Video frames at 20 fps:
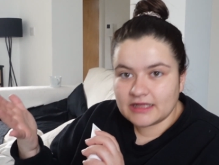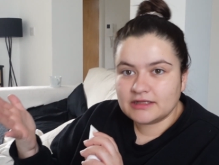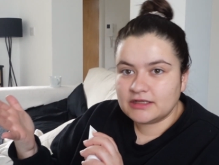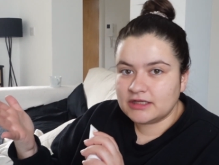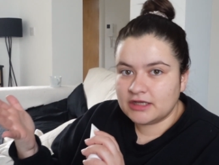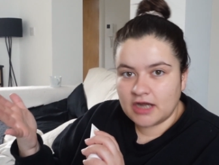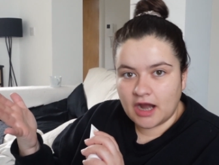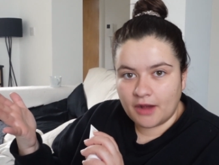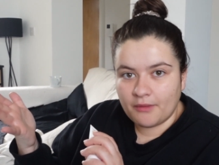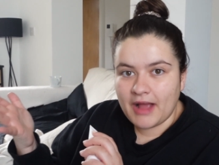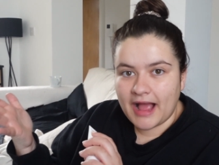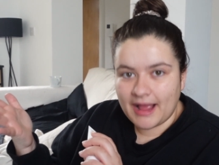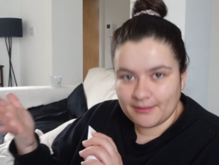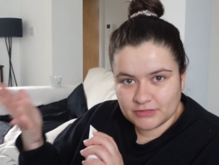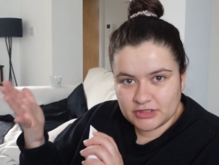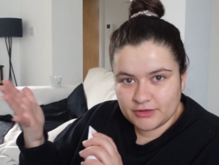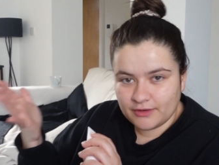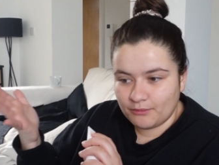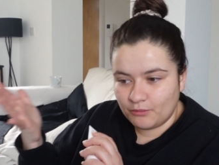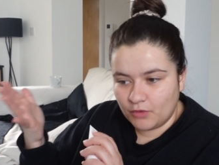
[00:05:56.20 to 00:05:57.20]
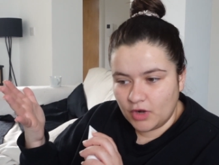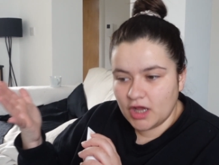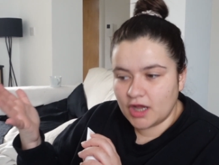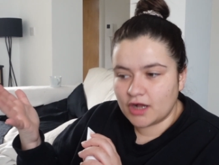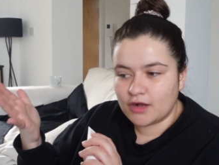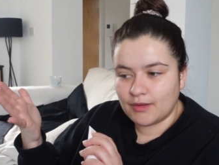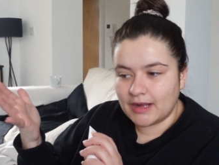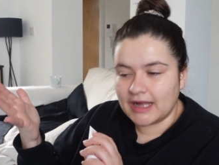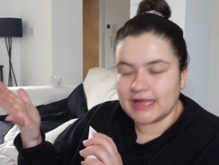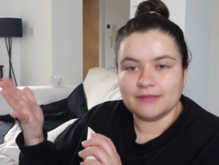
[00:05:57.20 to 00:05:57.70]
you know, I'm doing
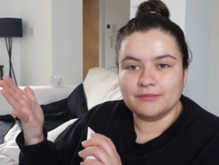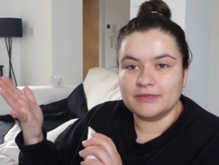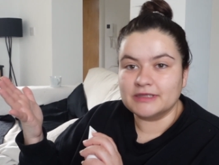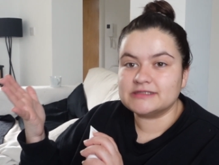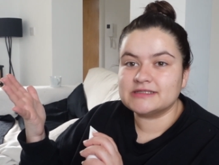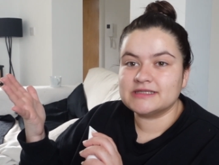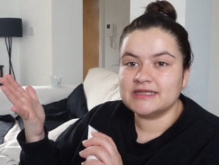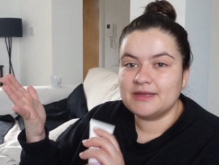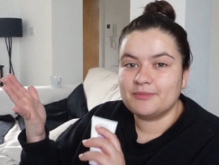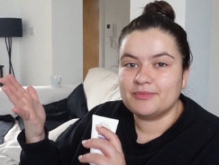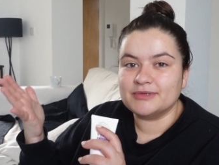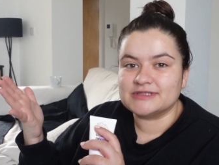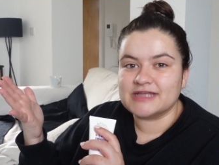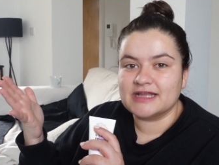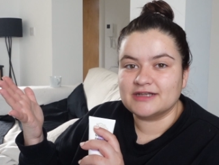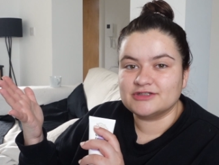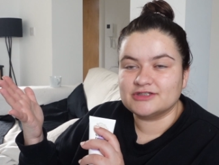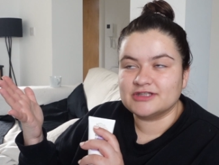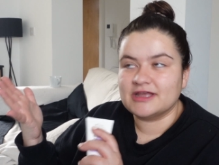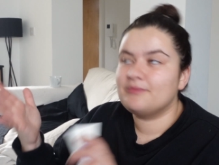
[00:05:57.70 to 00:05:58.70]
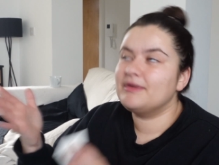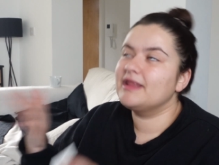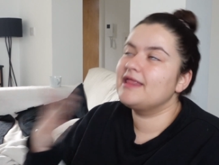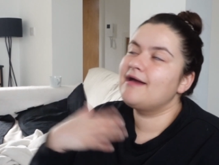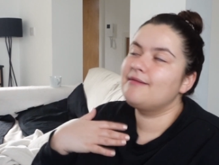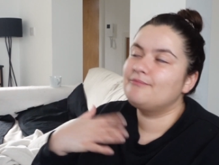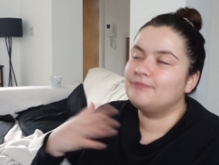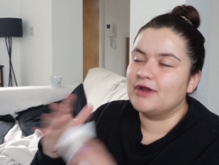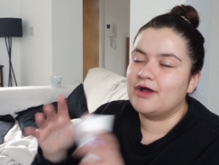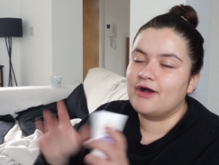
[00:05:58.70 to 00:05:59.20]
work while I'm asleep essentially. Well,
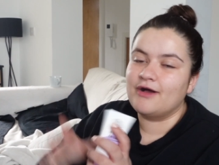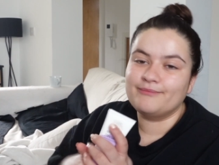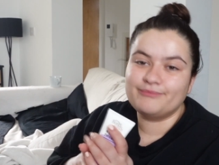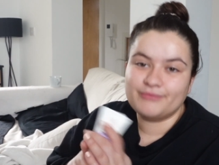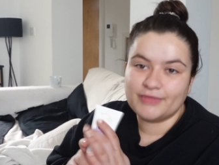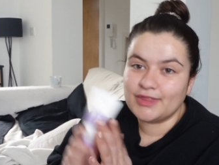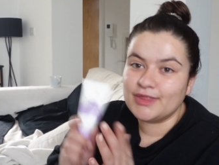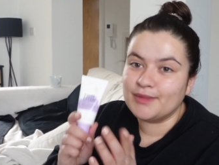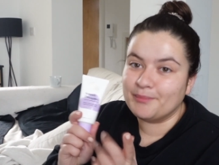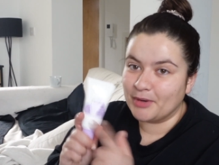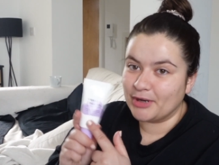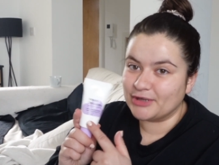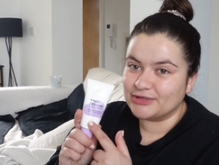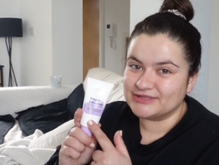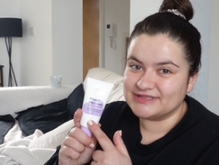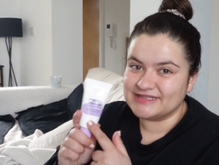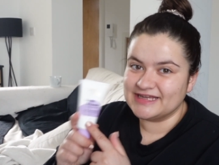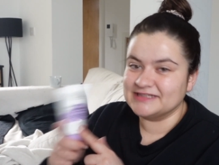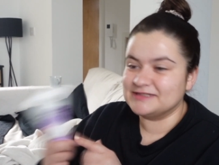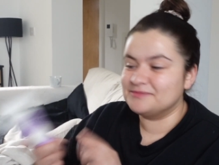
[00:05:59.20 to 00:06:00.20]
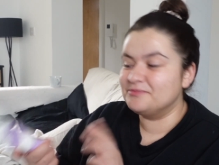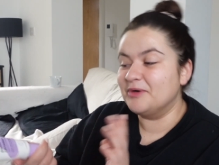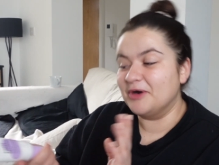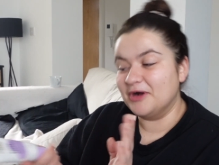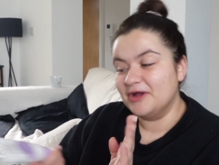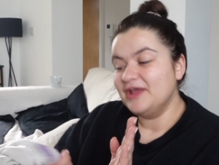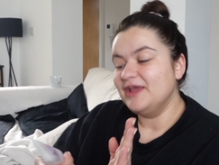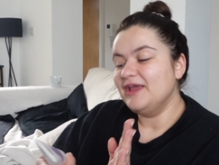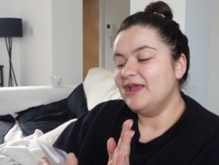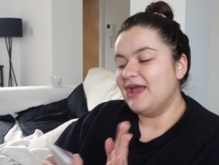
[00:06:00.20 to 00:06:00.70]
I'm not, the product is,
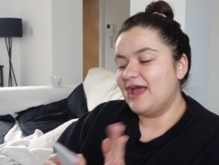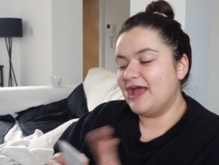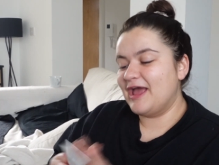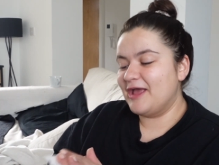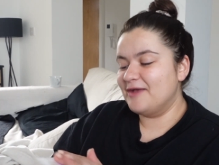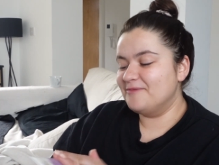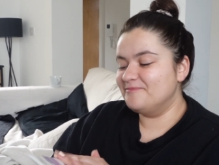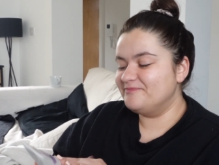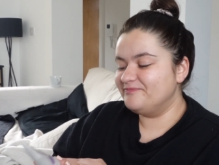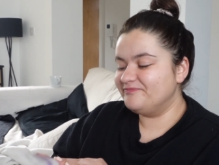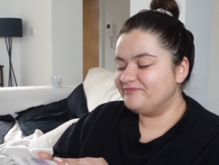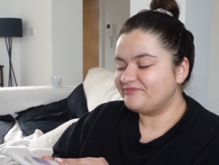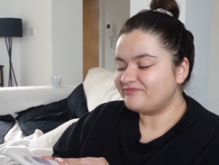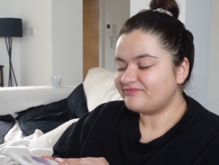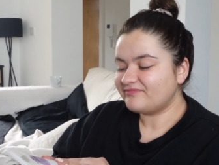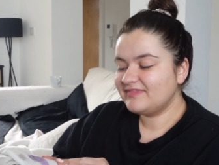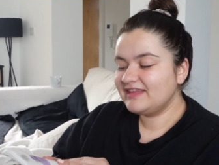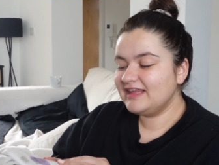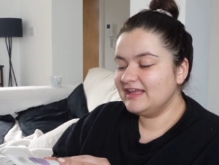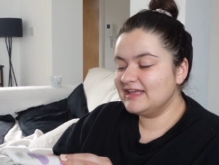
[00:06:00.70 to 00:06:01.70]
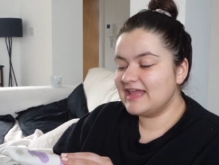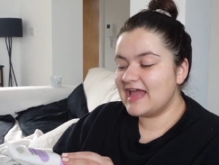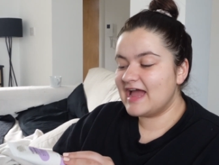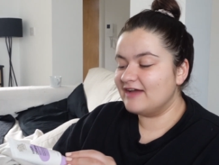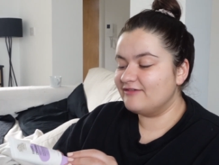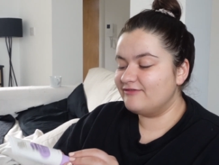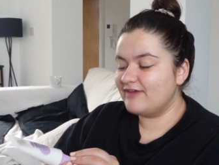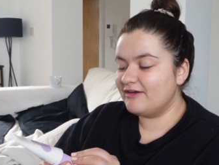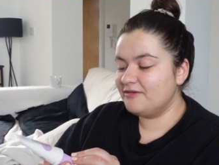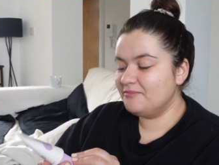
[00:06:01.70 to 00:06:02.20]
but um,
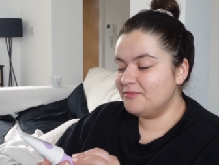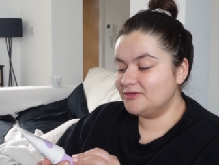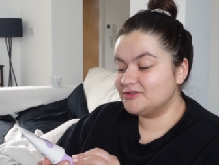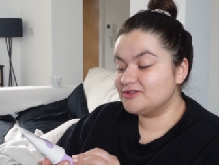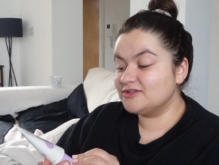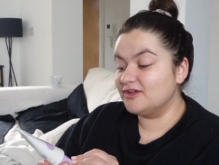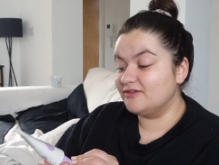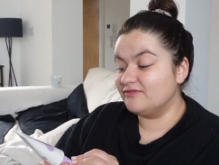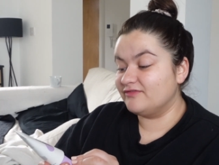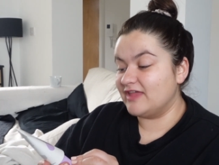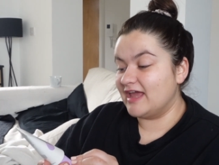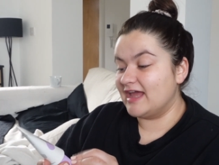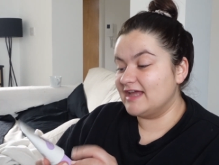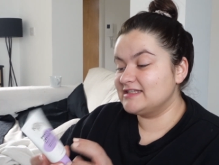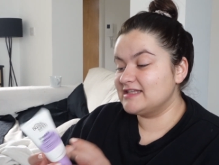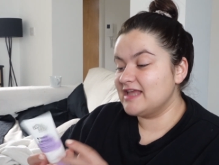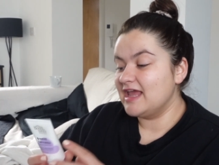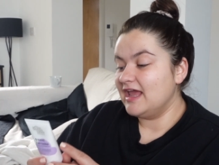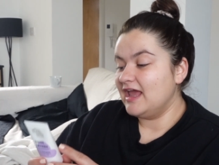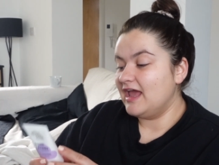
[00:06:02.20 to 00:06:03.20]
yeah, very much love this.